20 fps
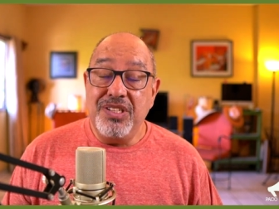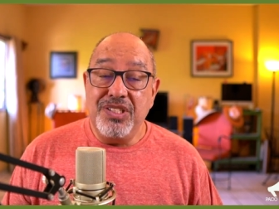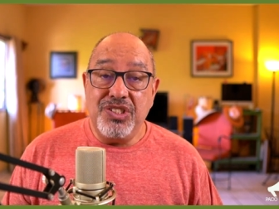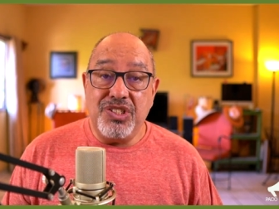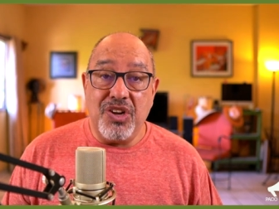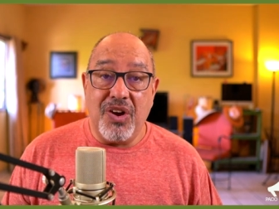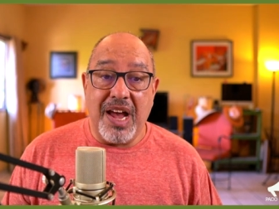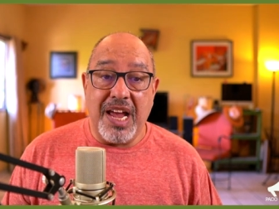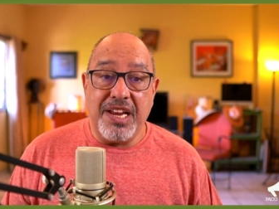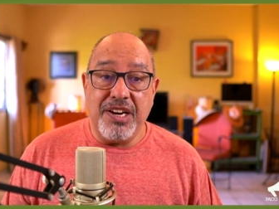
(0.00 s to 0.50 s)

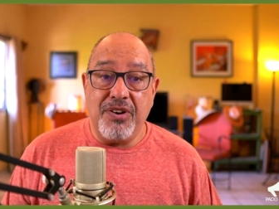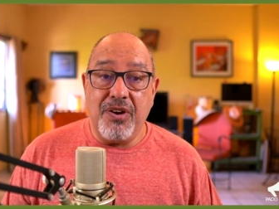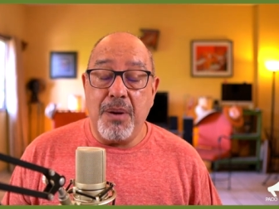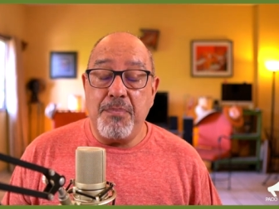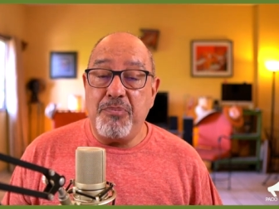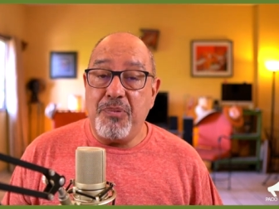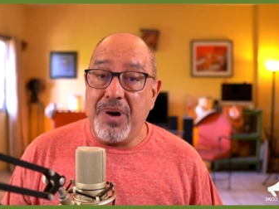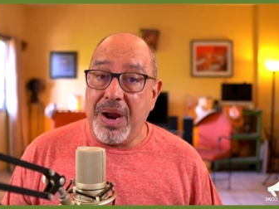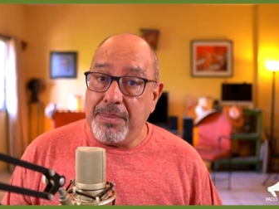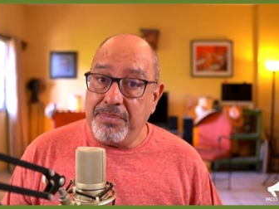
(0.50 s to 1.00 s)
So I know
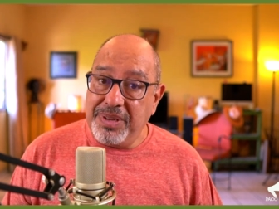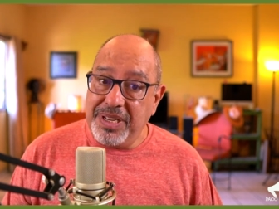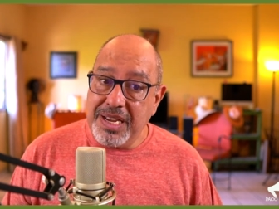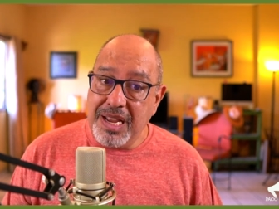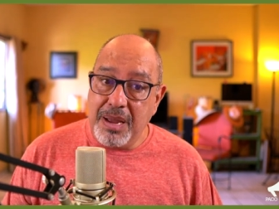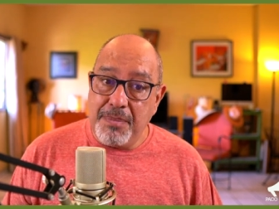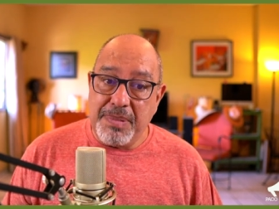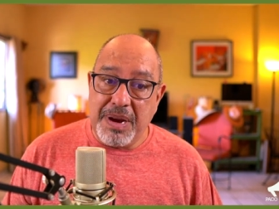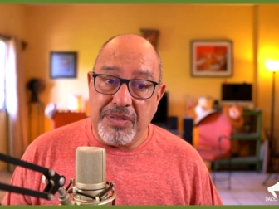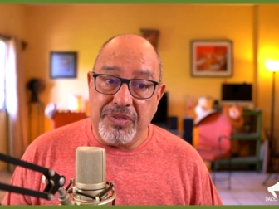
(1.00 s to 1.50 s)
I'm
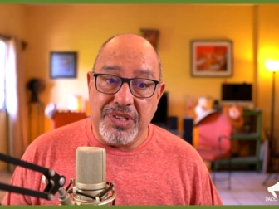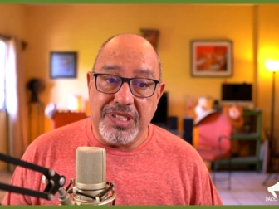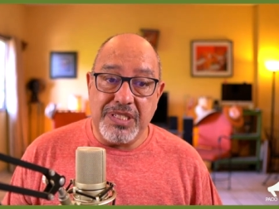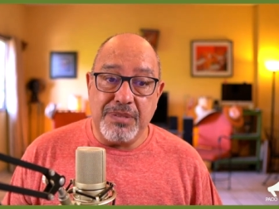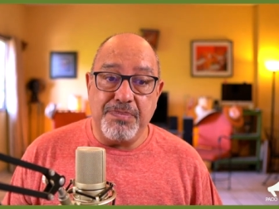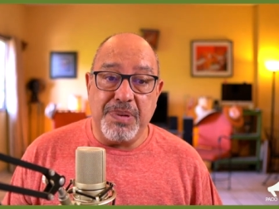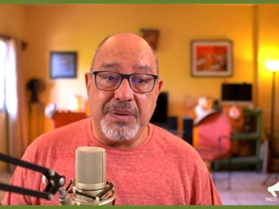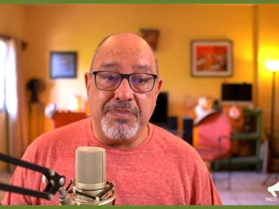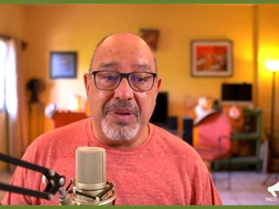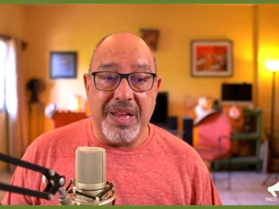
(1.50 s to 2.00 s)
rambling about this,
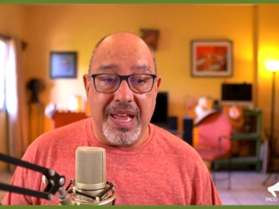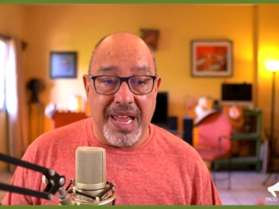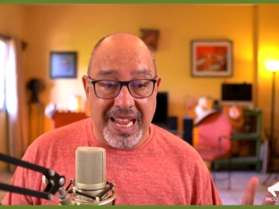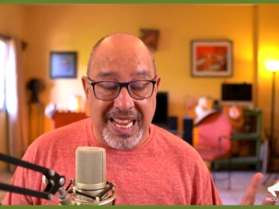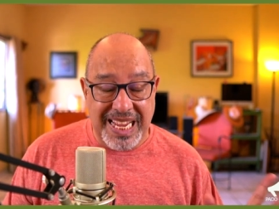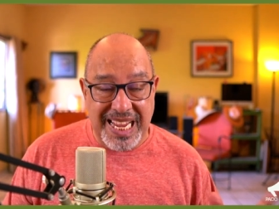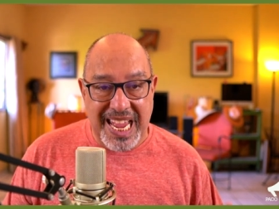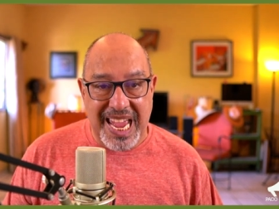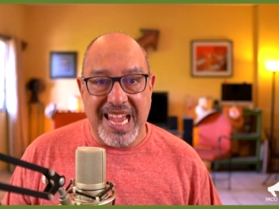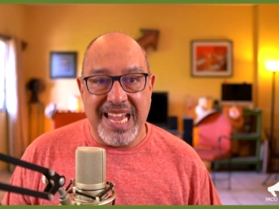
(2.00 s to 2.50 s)
but
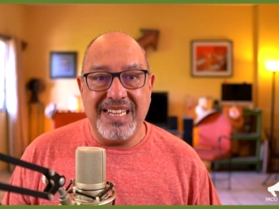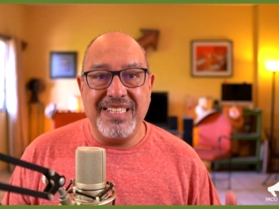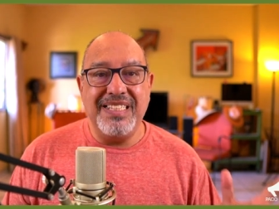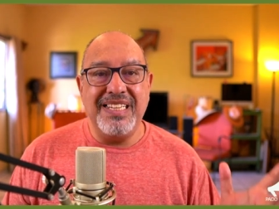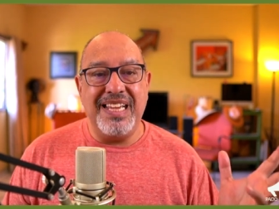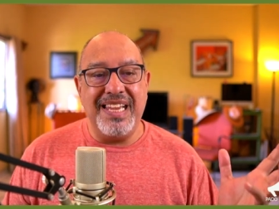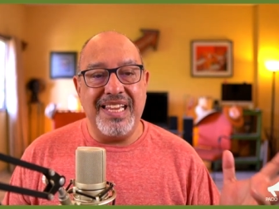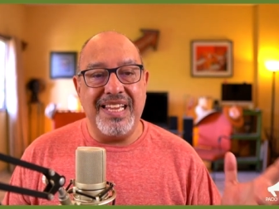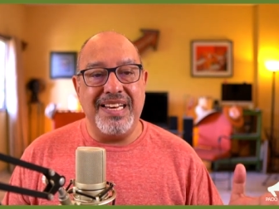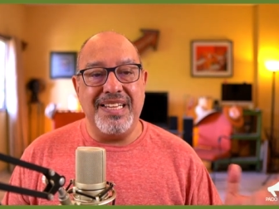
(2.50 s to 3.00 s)
again,
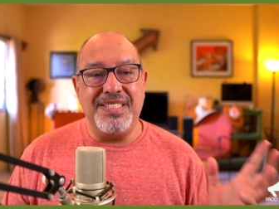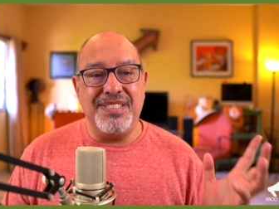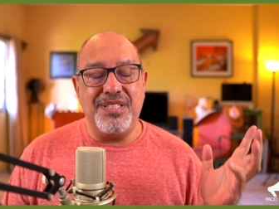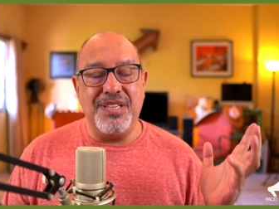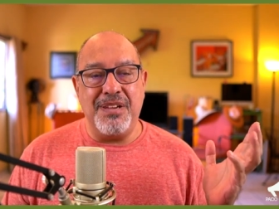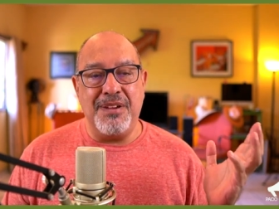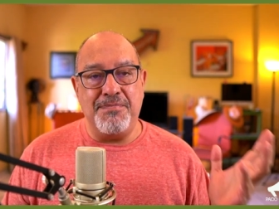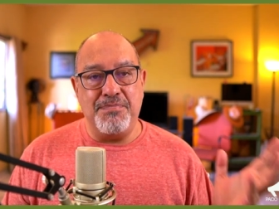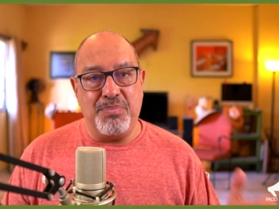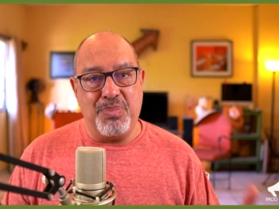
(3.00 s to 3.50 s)
it is
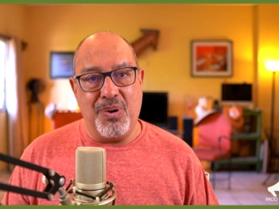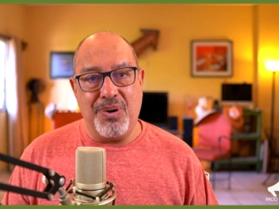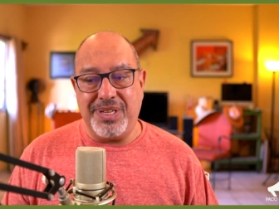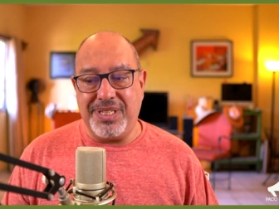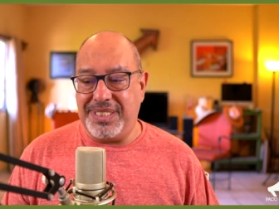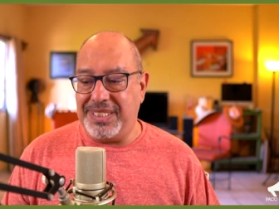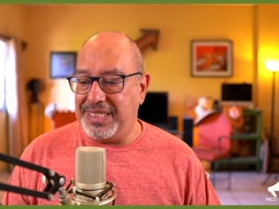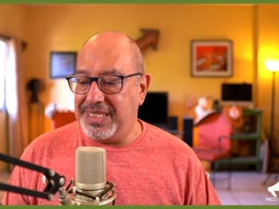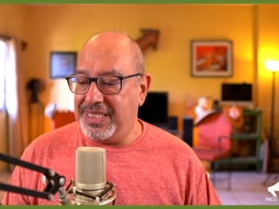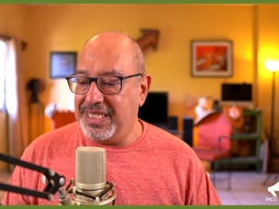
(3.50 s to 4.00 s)

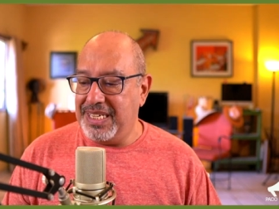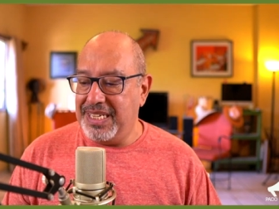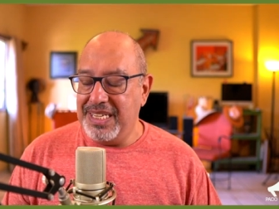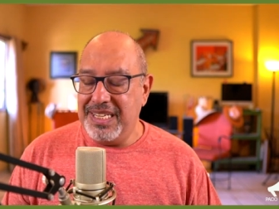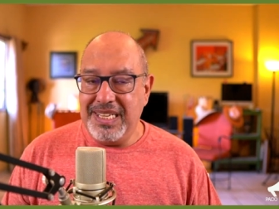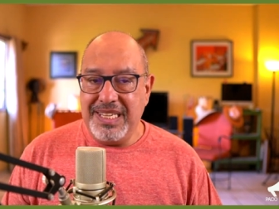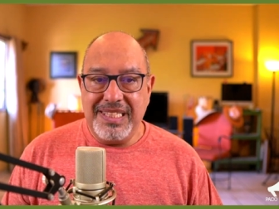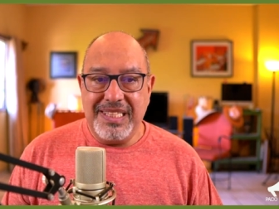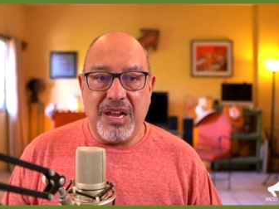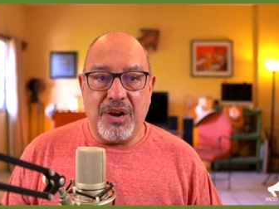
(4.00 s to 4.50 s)
important
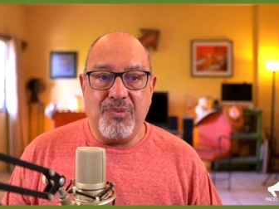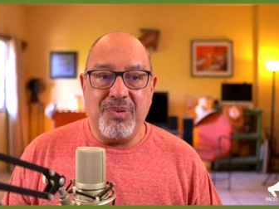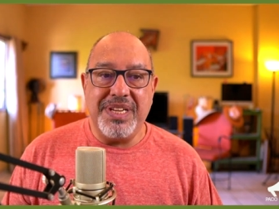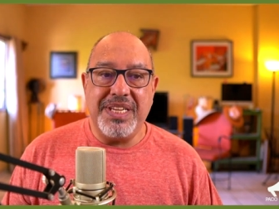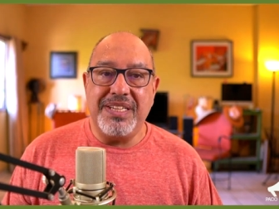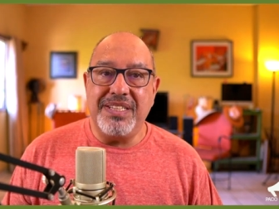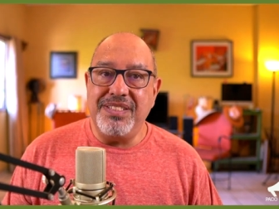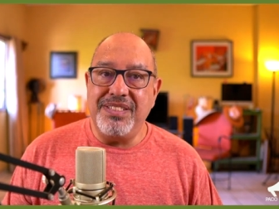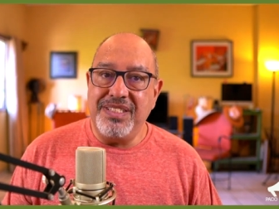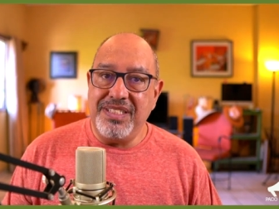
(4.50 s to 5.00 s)
that we
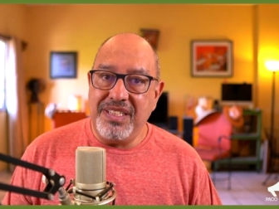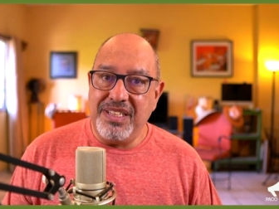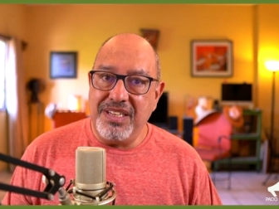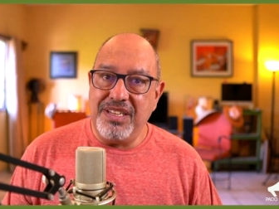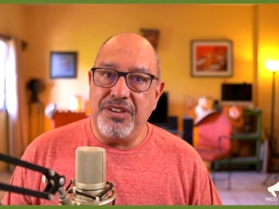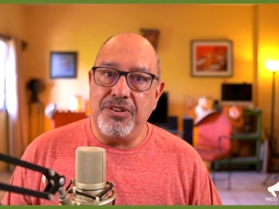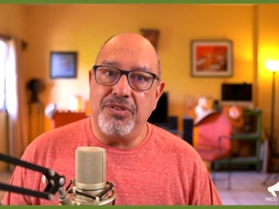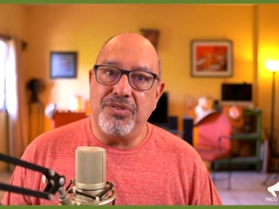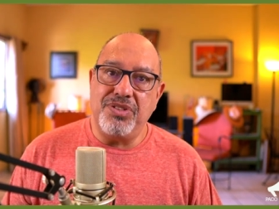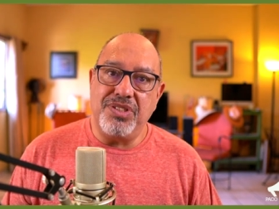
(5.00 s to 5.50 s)

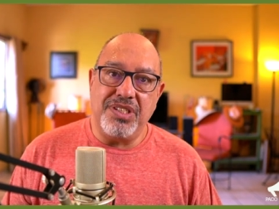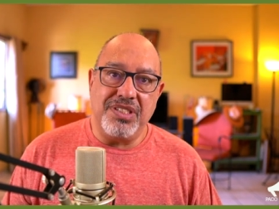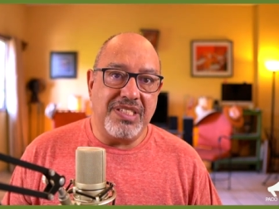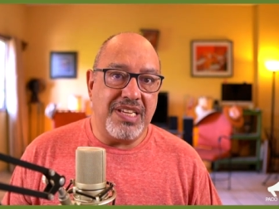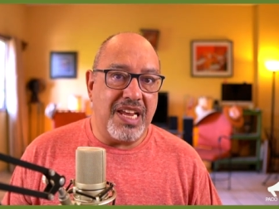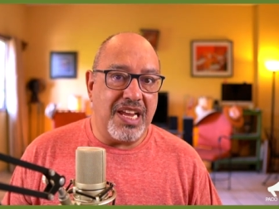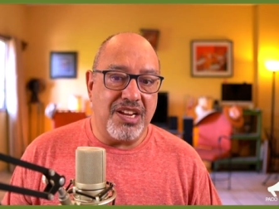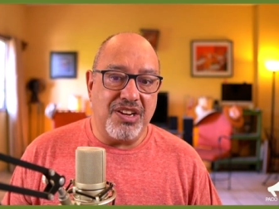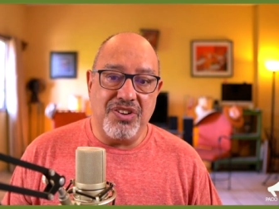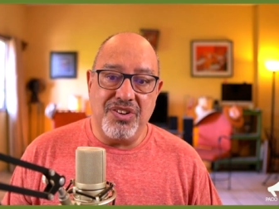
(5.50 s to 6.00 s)
continue to
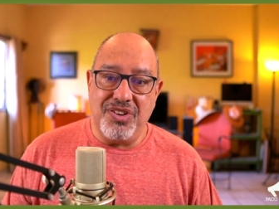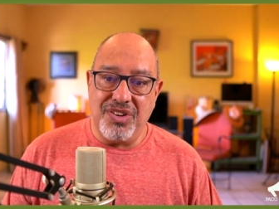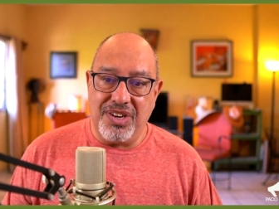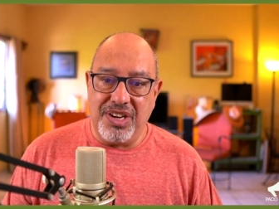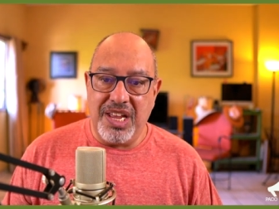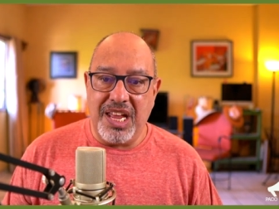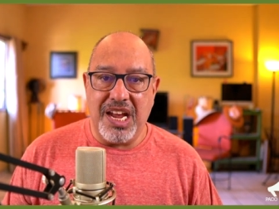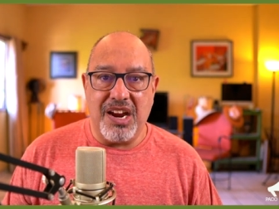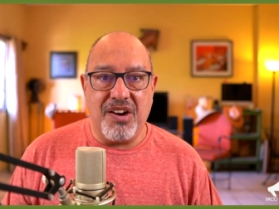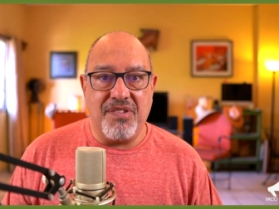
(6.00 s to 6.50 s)
take
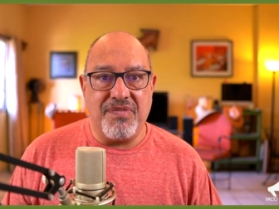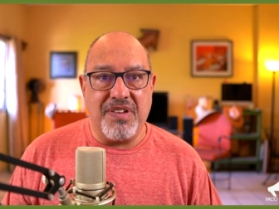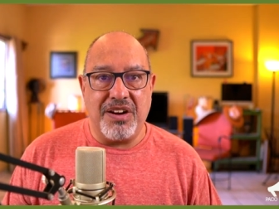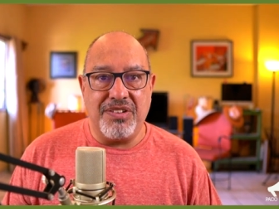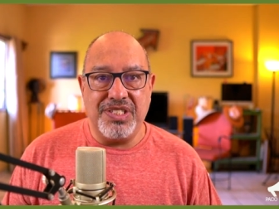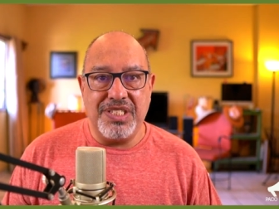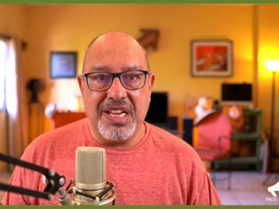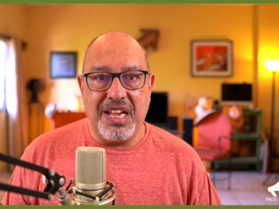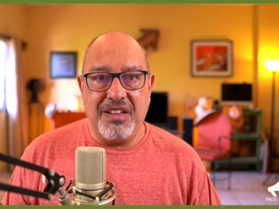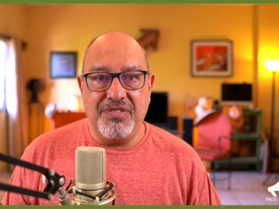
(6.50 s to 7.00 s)
good care of
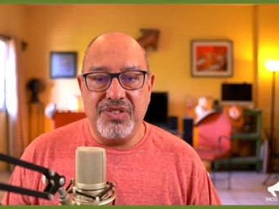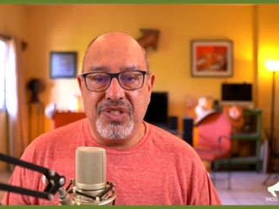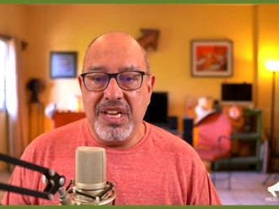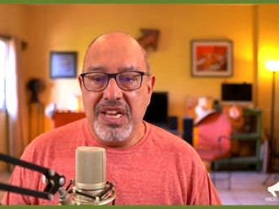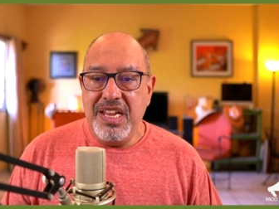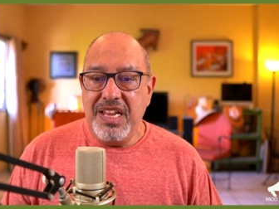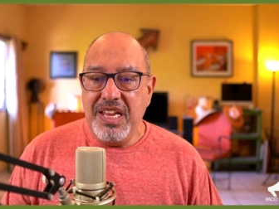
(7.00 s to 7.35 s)
ourselves.